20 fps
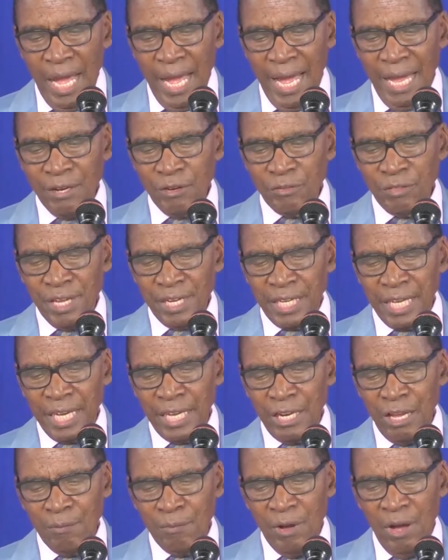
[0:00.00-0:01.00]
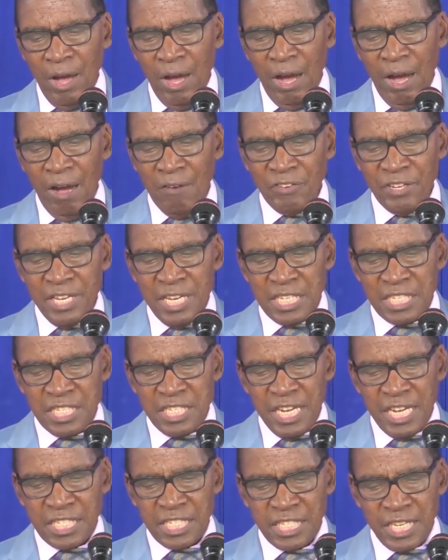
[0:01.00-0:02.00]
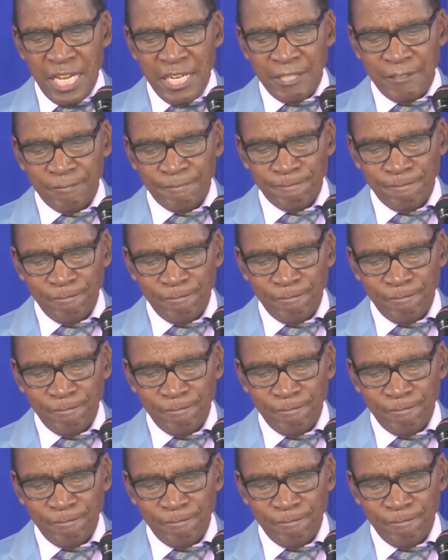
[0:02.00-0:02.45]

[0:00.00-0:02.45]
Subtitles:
And the kingdom of his dear son.